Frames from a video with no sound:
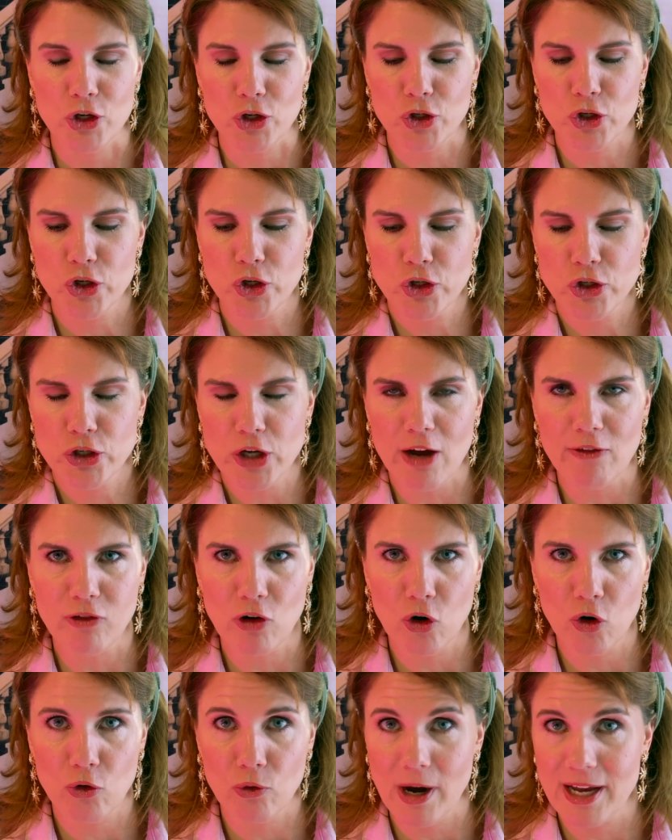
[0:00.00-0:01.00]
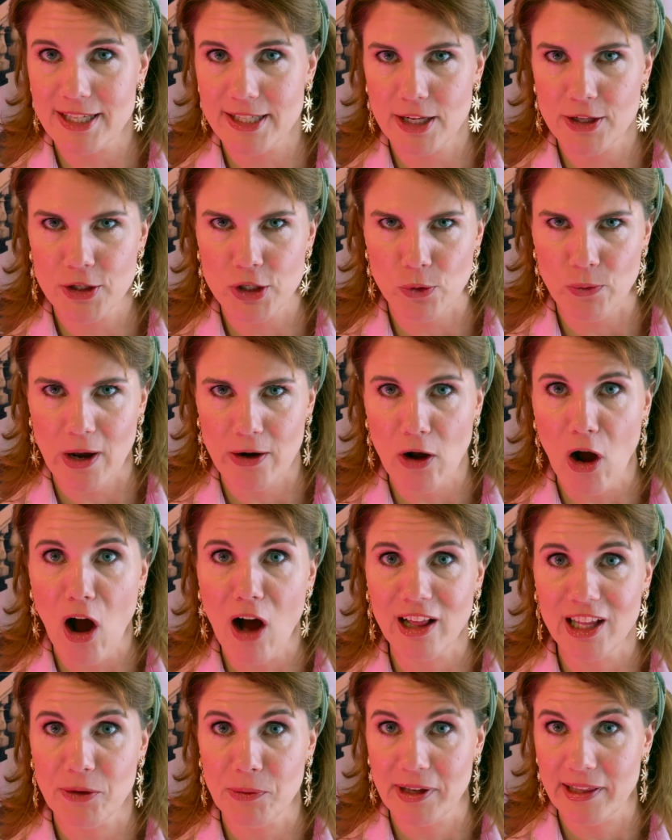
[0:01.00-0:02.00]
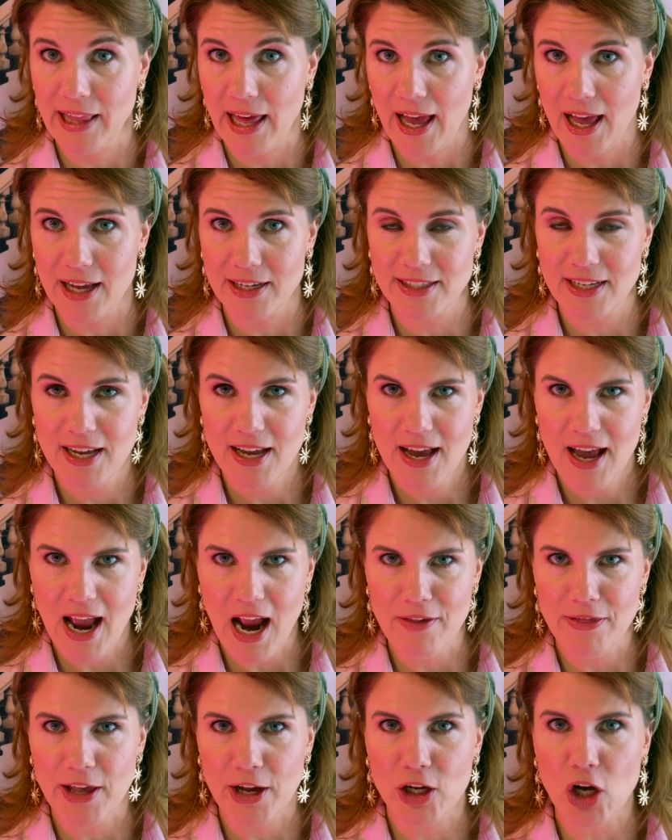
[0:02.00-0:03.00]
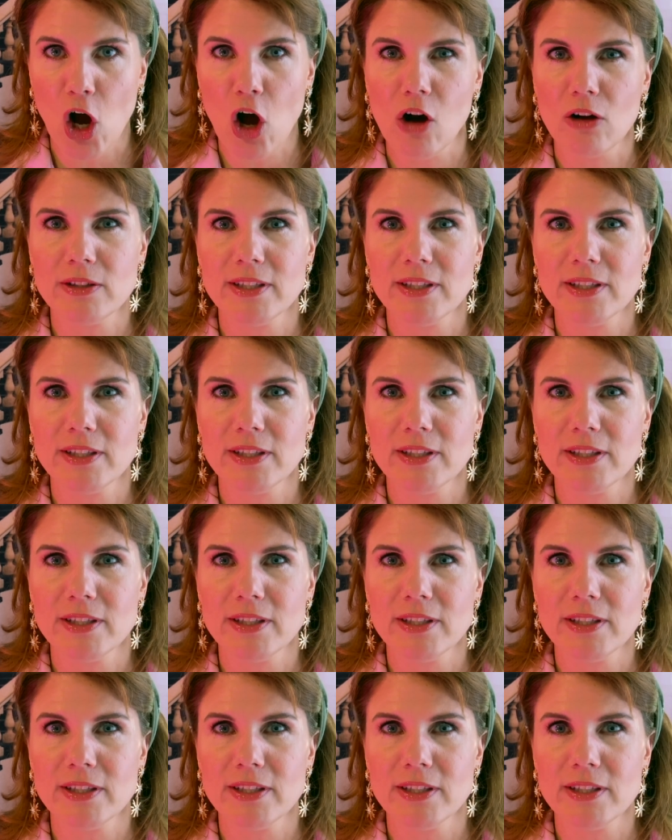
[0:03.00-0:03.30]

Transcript: shuffle residents around Hollywoodland, and they called